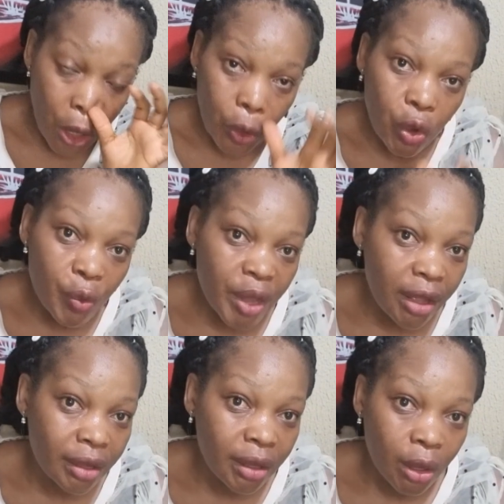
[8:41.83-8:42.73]

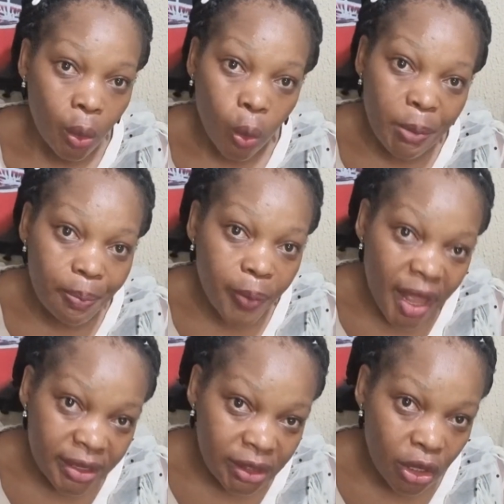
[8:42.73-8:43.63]
Gloria, we
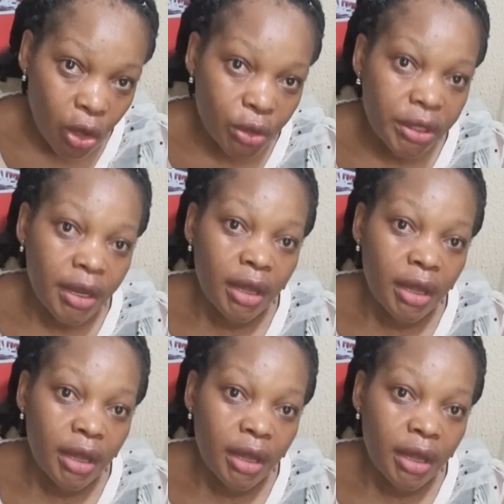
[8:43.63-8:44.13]
bless God.